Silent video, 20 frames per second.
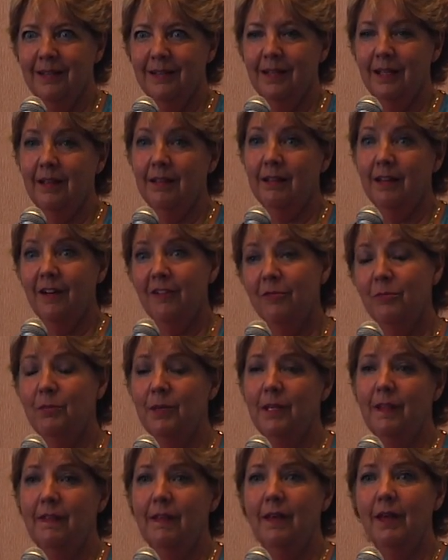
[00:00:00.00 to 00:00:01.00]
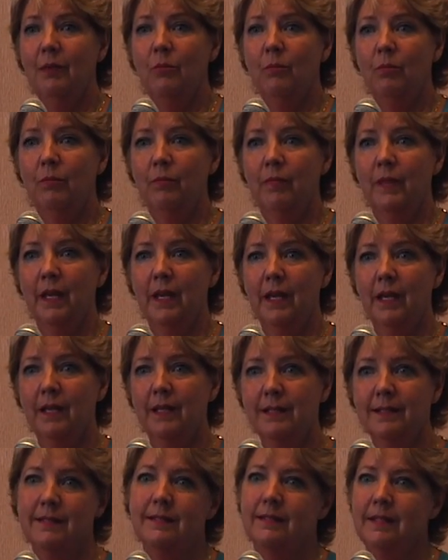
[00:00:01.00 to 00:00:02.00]
They love me. They, they
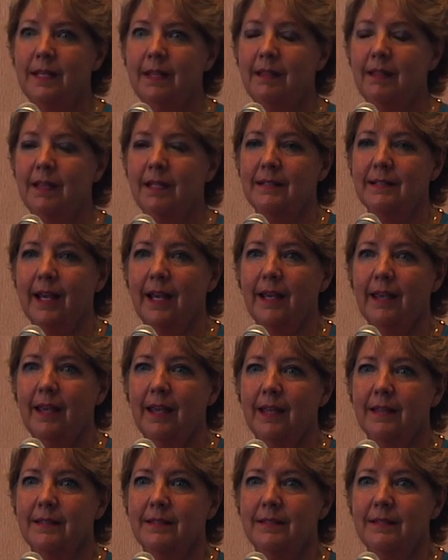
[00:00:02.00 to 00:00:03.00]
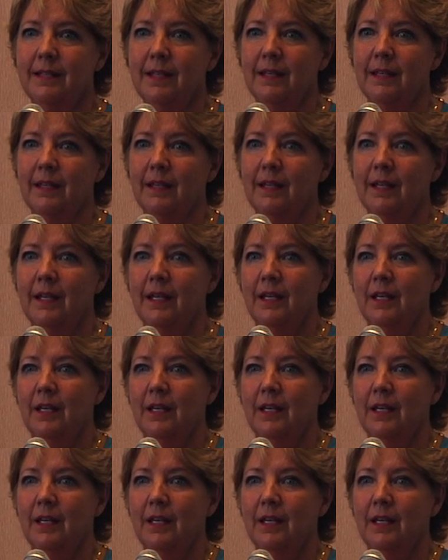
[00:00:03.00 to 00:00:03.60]
can see things I can't see.